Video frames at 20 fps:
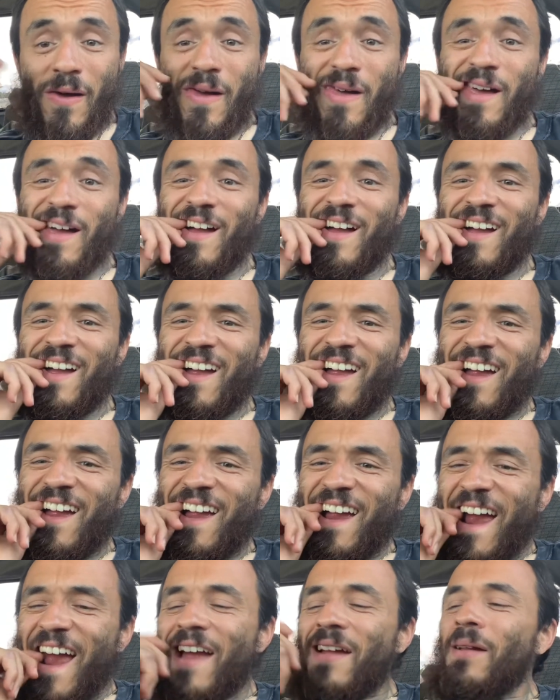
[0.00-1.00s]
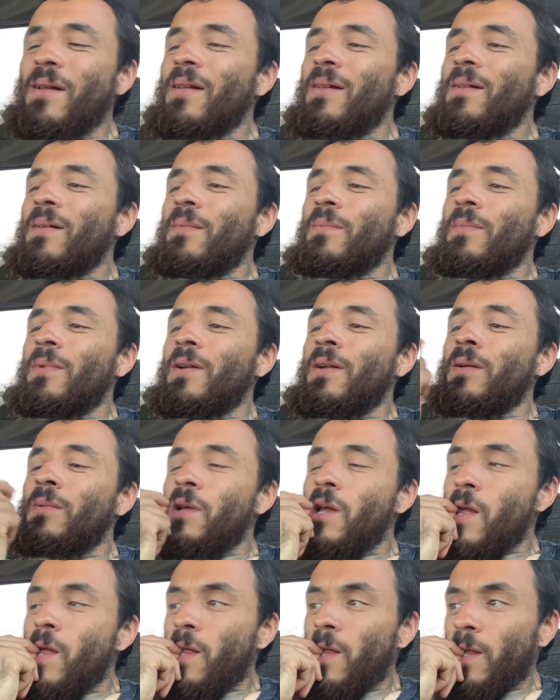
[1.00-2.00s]
but, um,
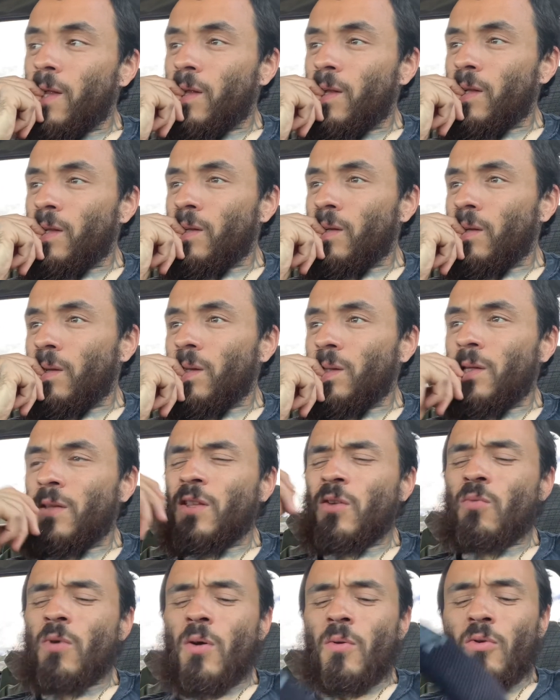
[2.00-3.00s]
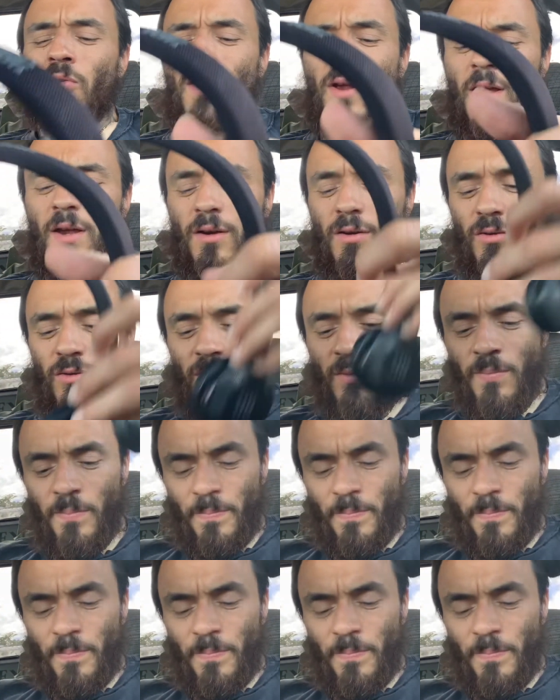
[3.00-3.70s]
nothing wrong with gray hairs